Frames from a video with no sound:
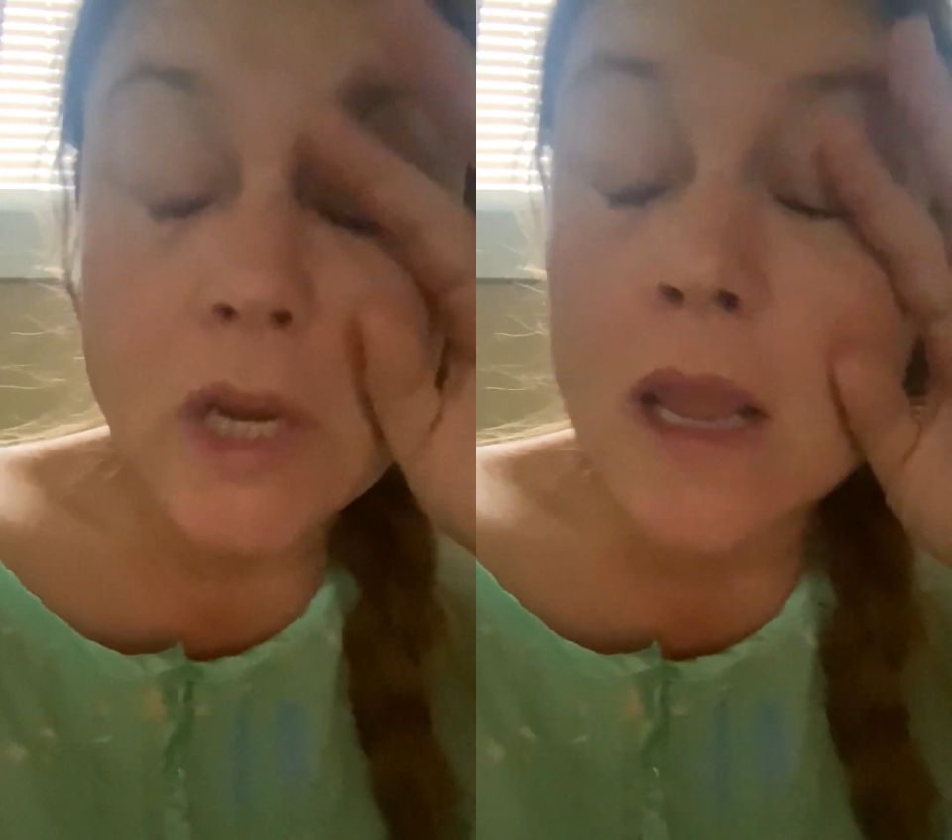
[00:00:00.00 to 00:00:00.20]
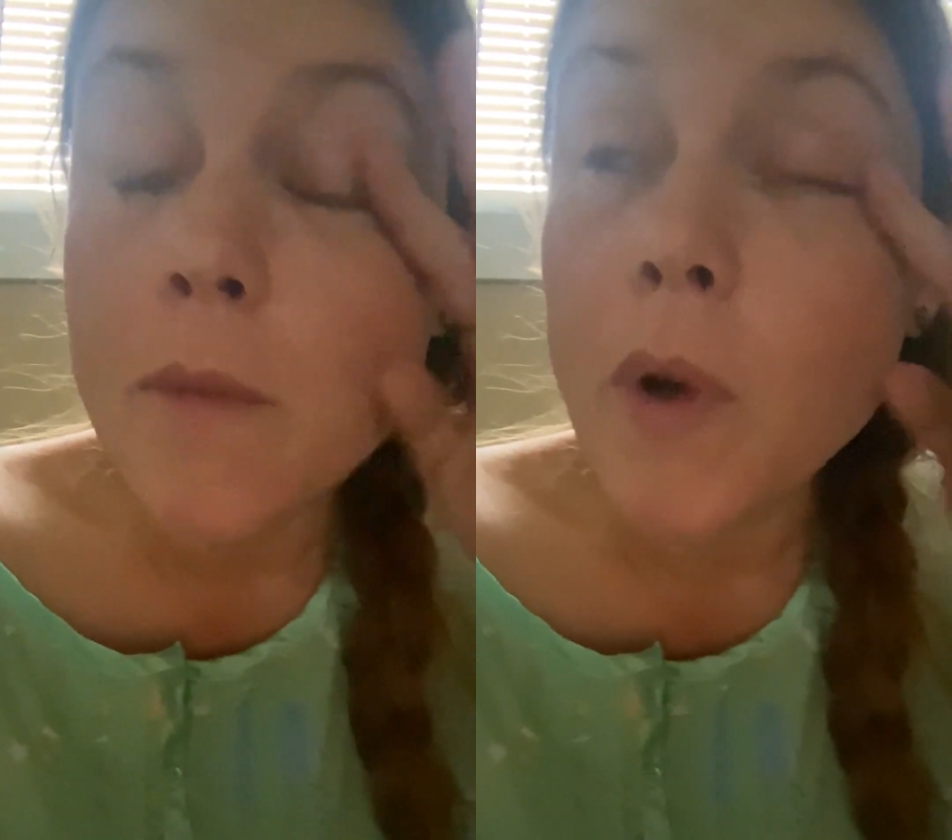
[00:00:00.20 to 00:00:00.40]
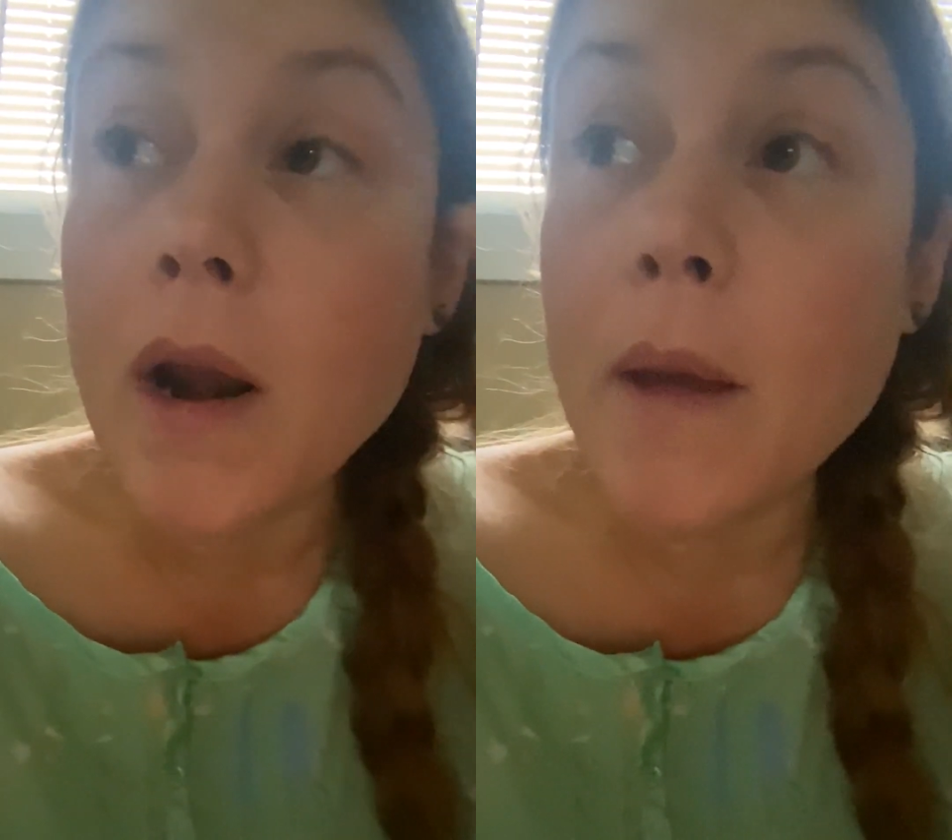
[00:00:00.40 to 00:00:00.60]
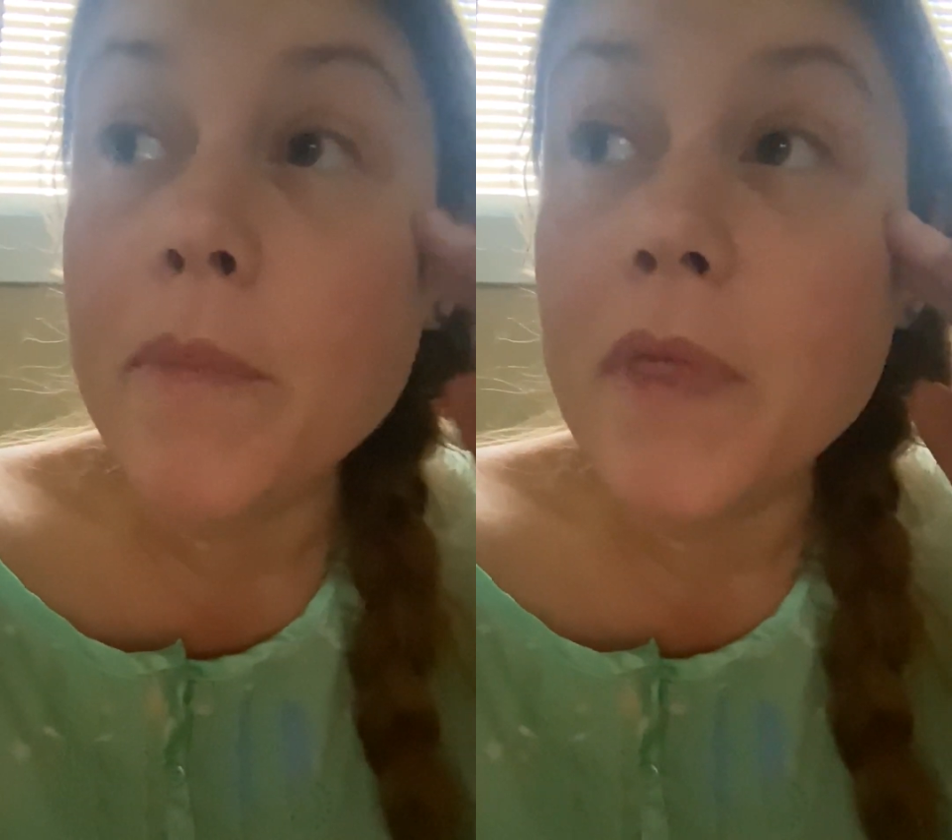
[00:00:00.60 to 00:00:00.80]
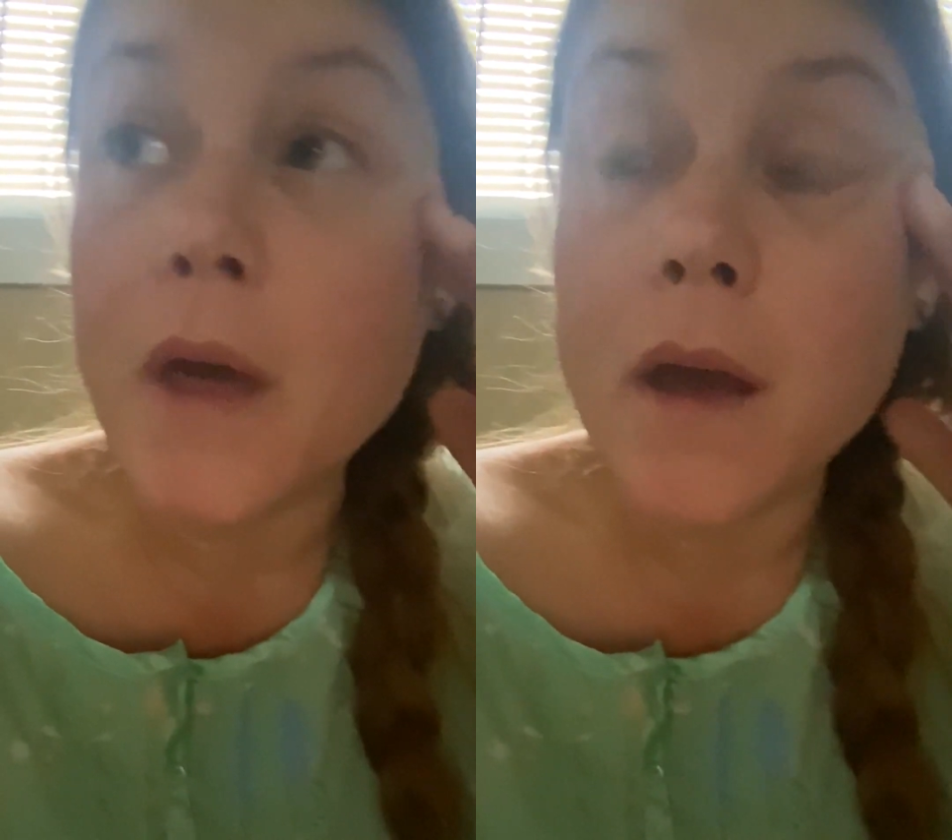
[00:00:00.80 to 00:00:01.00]
he brought
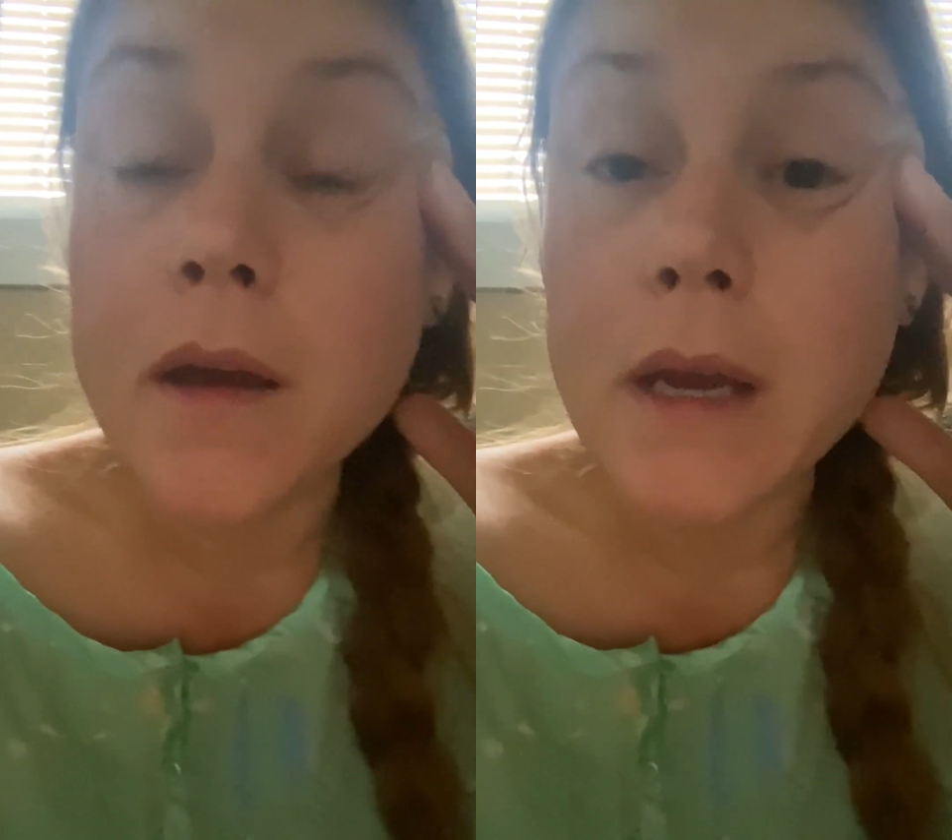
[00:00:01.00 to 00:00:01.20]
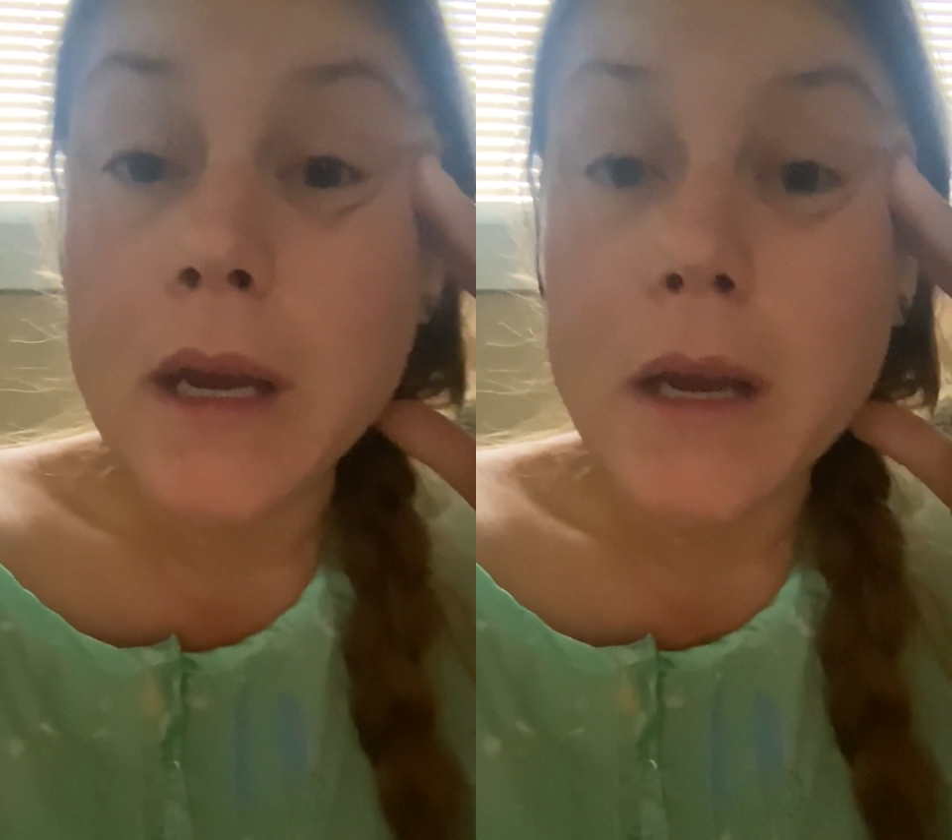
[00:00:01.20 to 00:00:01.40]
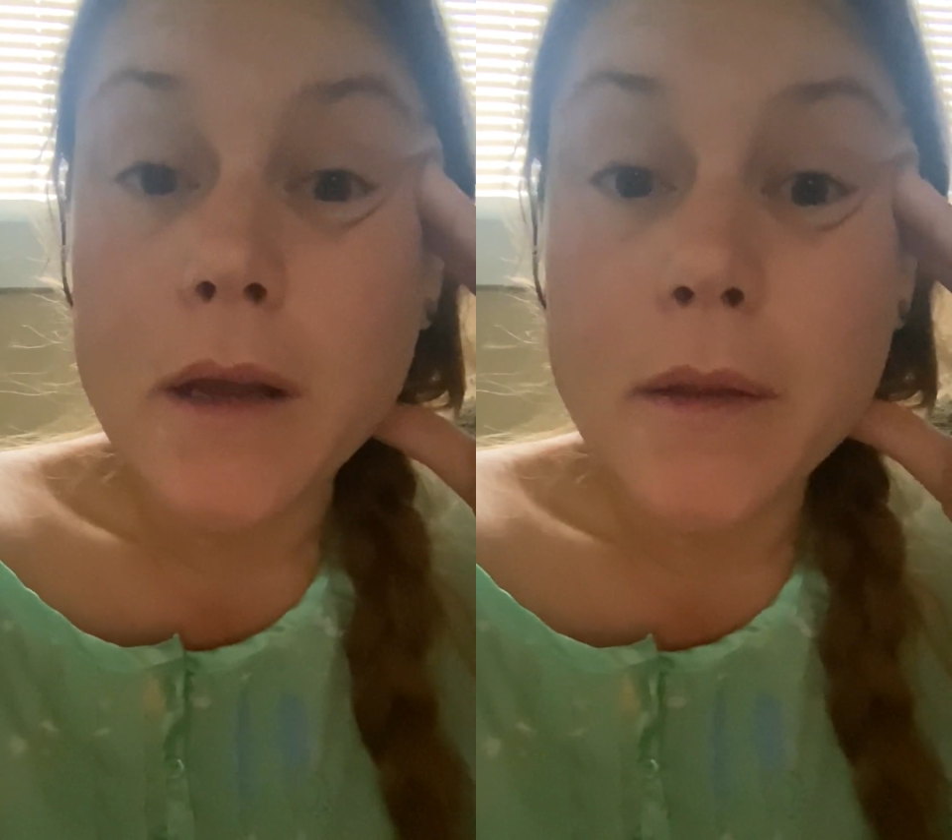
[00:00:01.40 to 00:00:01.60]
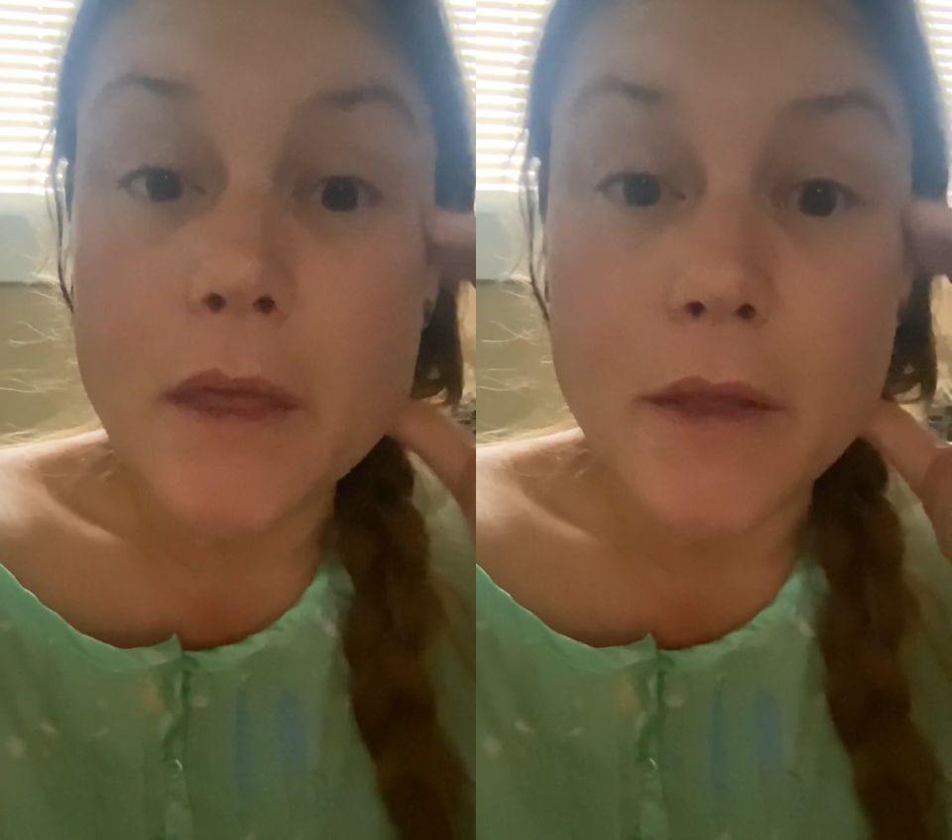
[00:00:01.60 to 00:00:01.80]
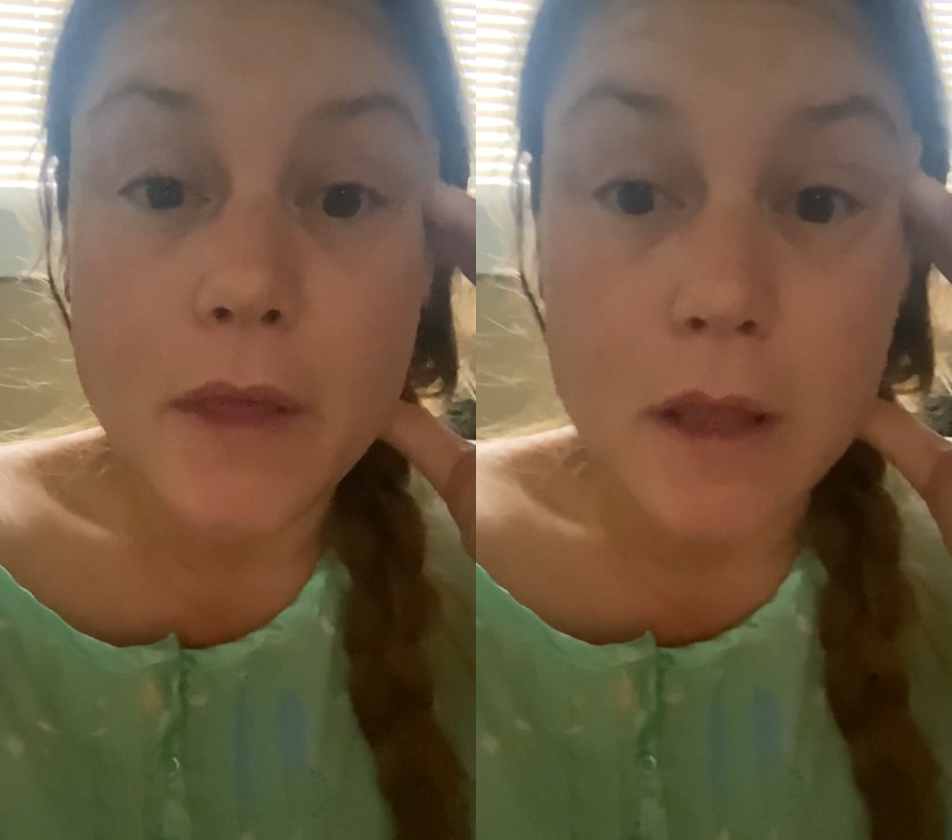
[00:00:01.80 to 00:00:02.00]
up the,
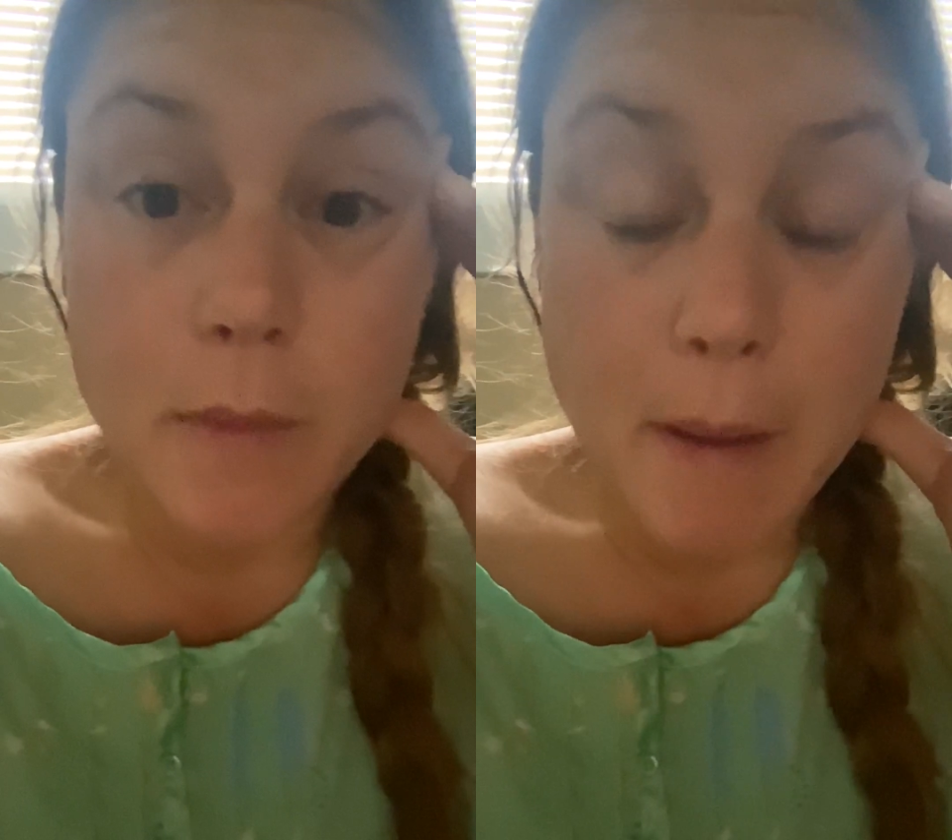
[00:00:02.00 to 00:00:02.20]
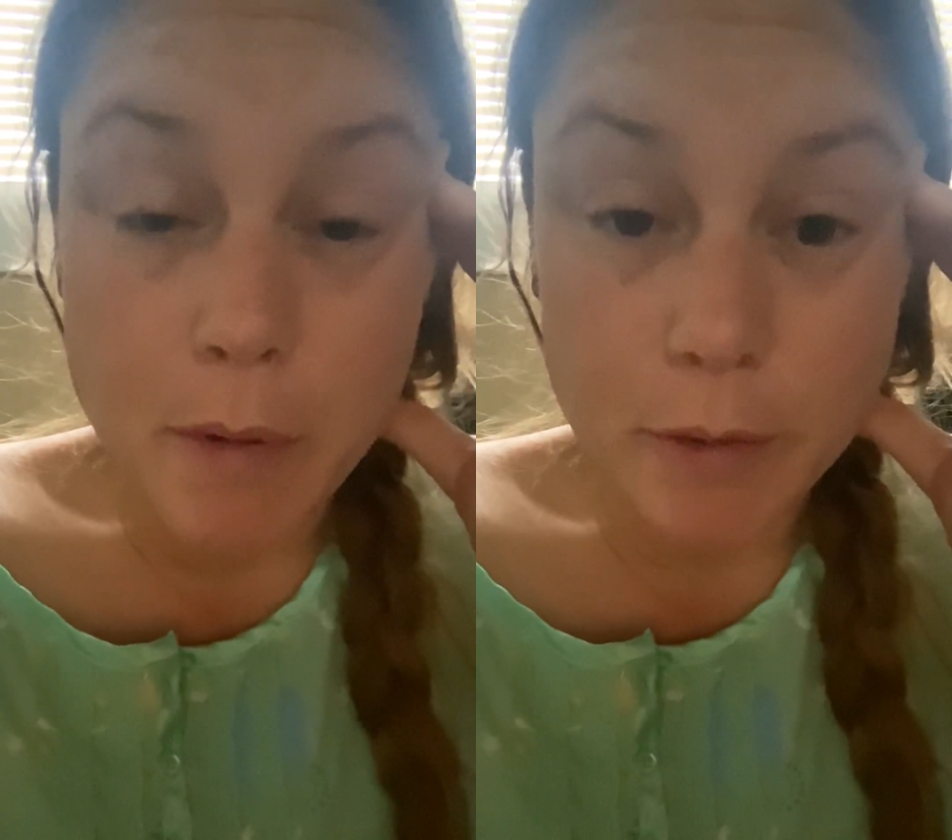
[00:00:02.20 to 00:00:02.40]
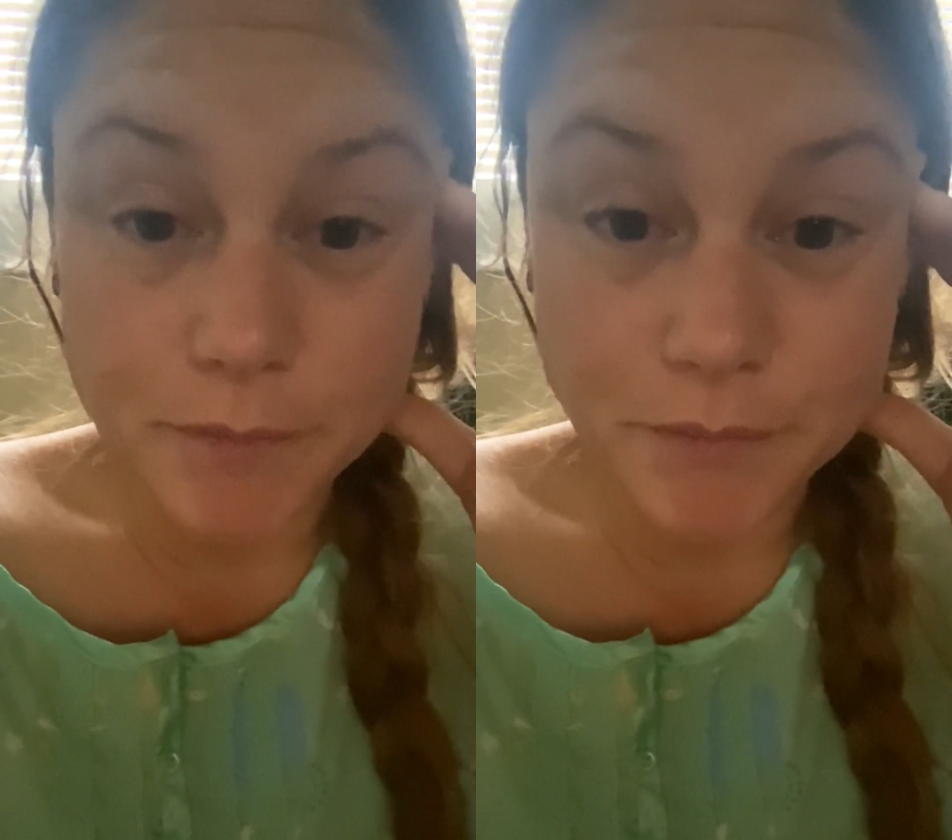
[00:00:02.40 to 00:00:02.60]
the thing in the paper.